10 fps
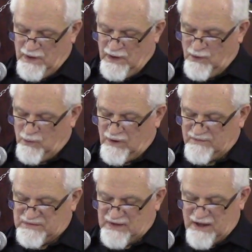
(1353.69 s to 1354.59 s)
it would
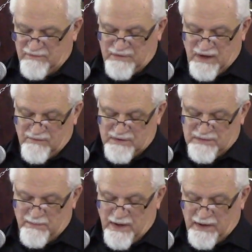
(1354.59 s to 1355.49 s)
have saved
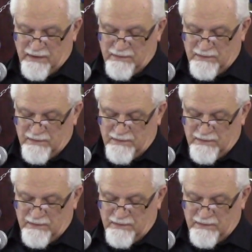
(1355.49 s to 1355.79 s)
David's men